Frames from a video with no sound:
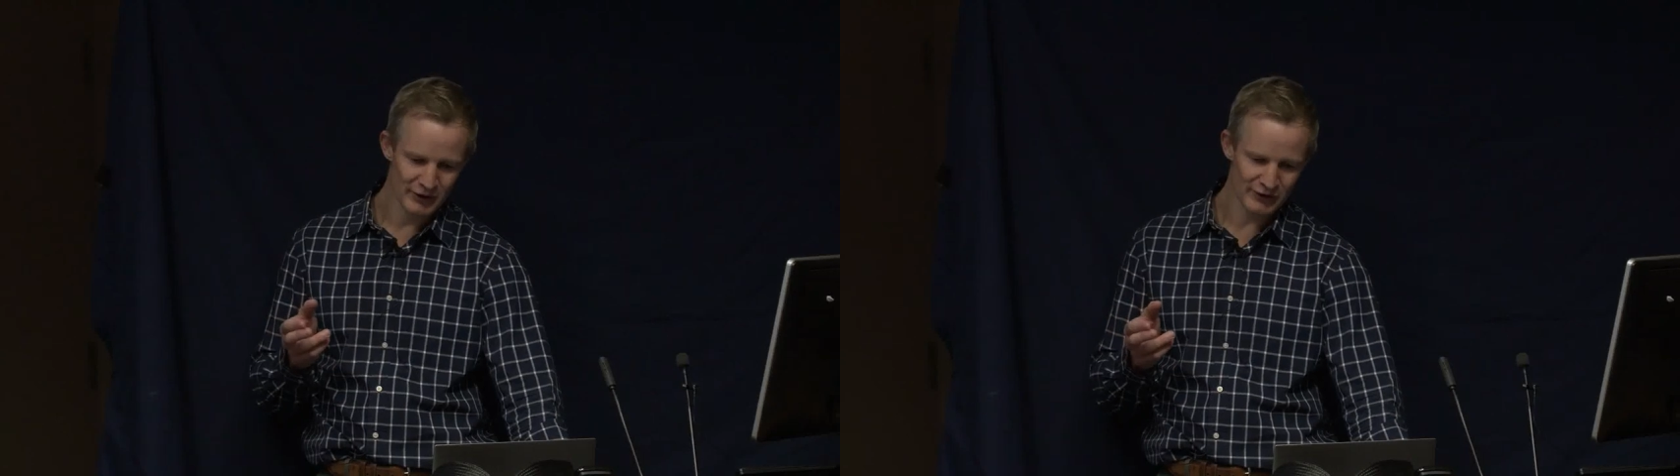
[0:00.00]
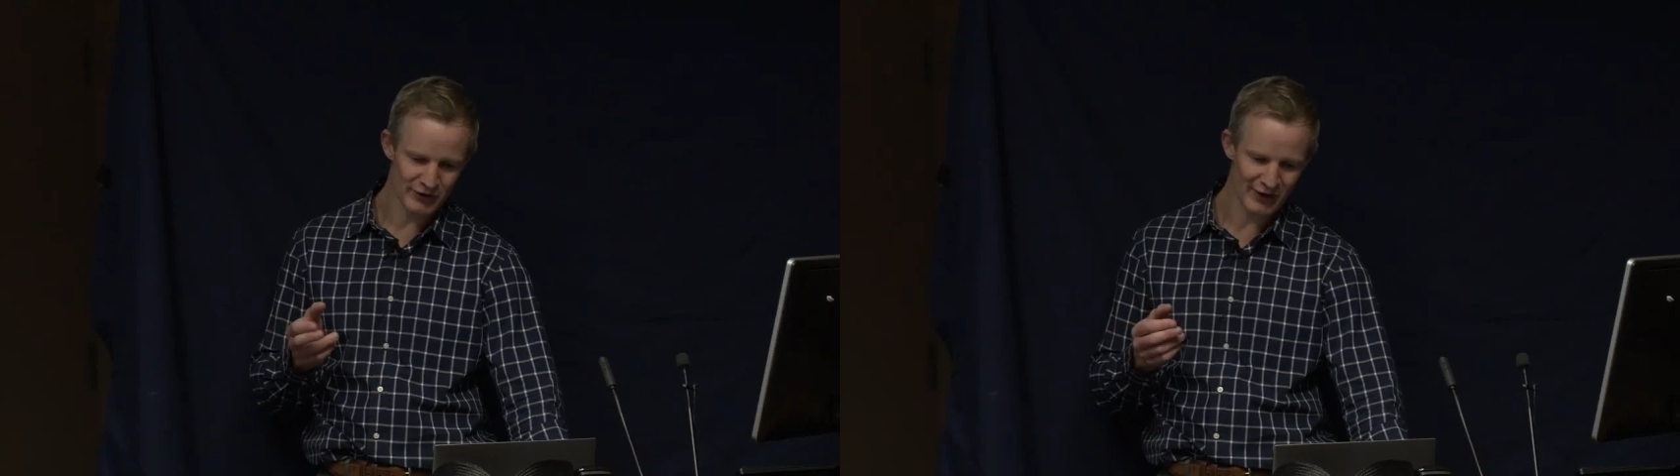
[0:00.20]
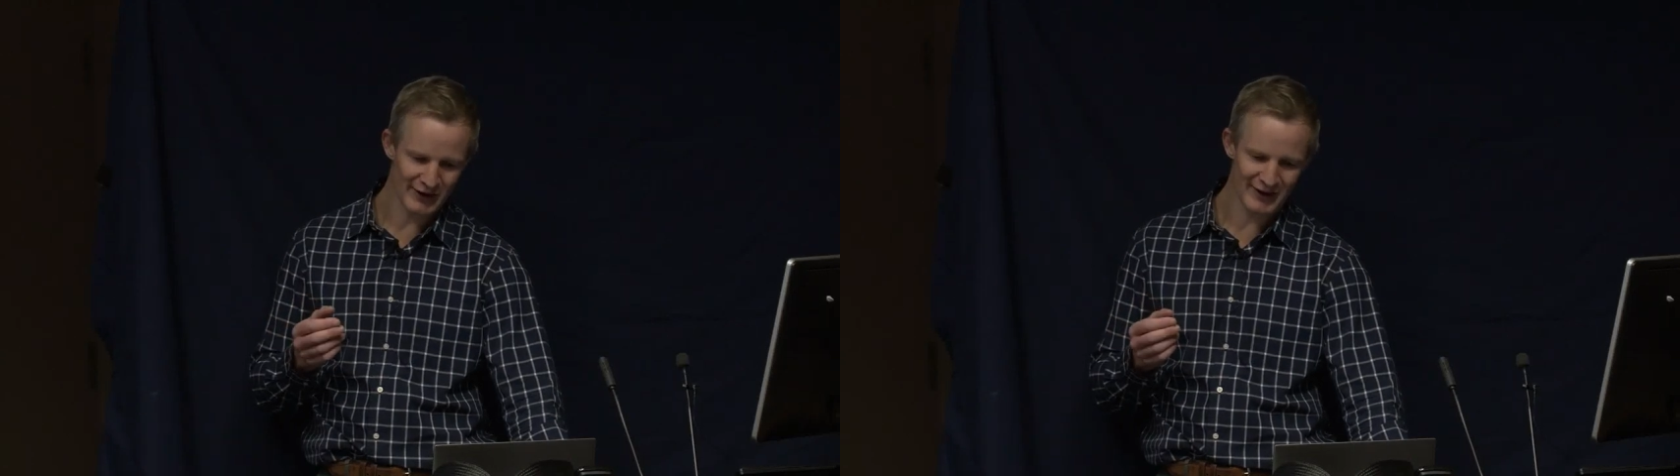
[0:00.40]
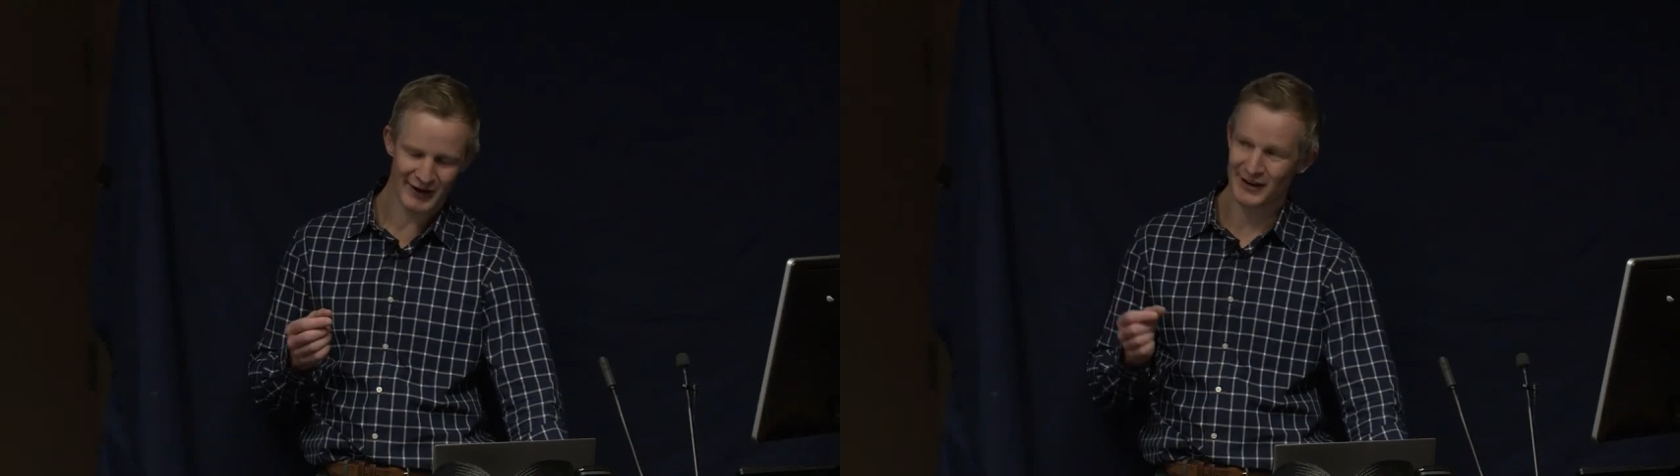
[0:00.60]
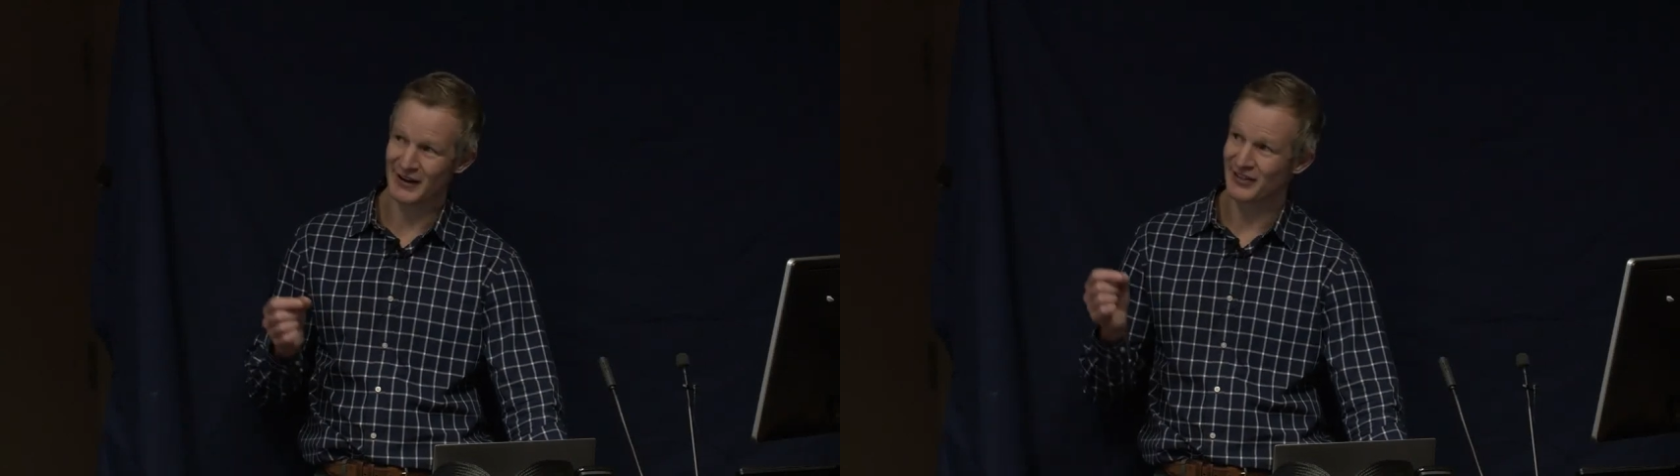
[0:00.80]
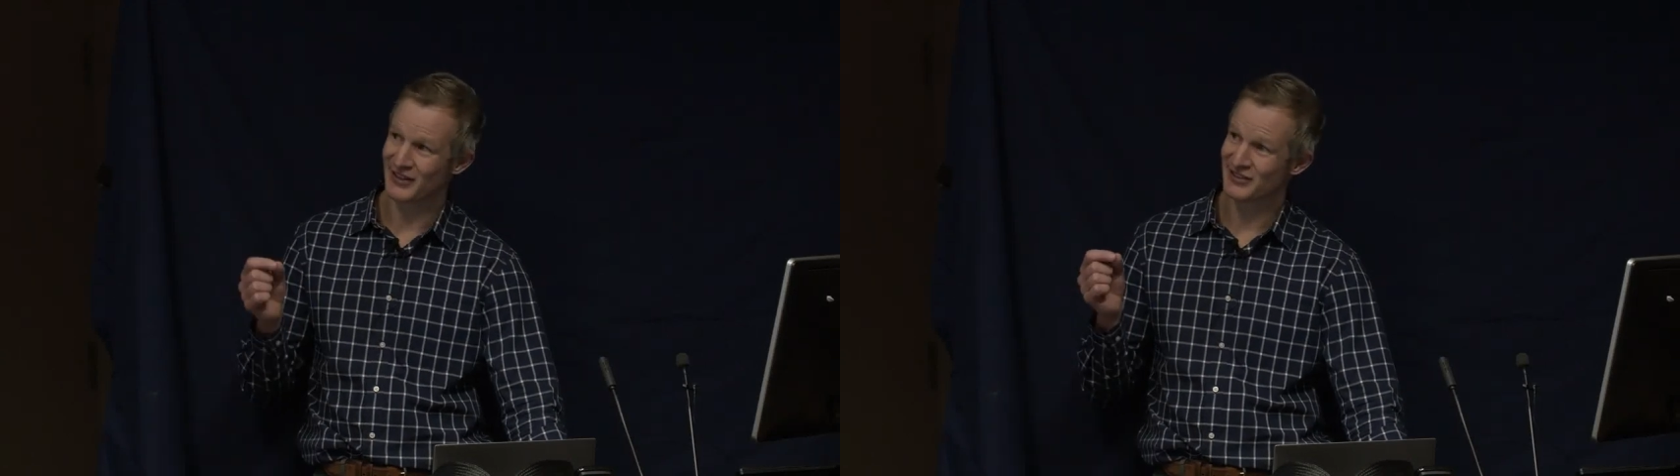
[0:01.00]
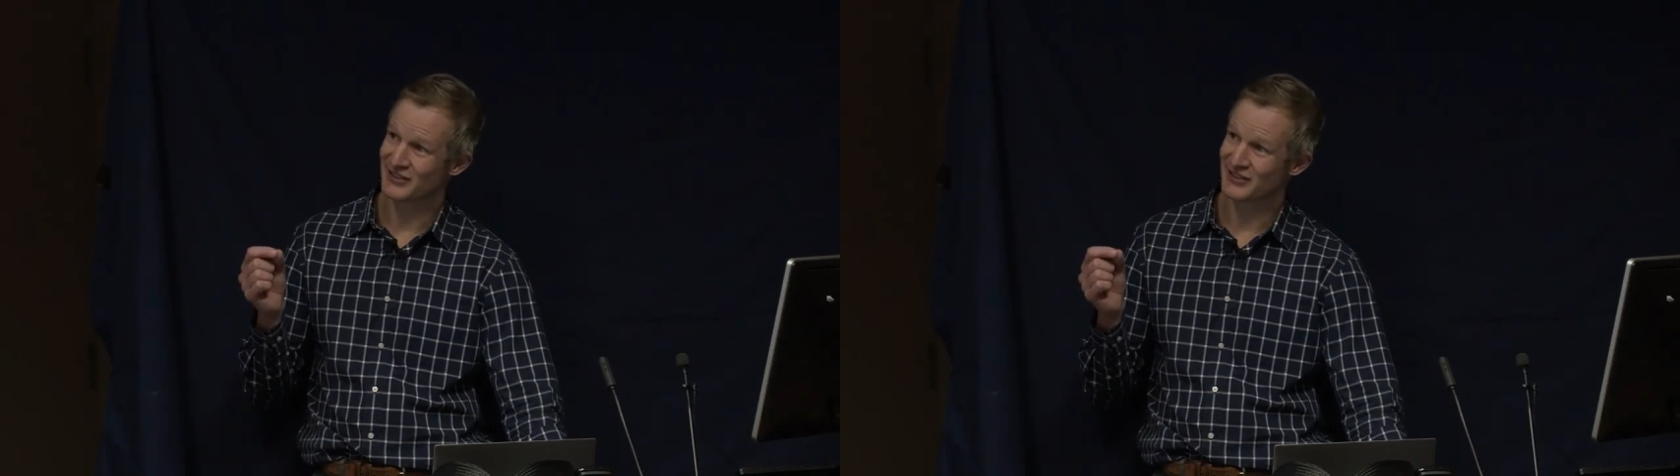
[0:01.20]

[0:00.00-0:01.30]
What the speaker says: So again, in the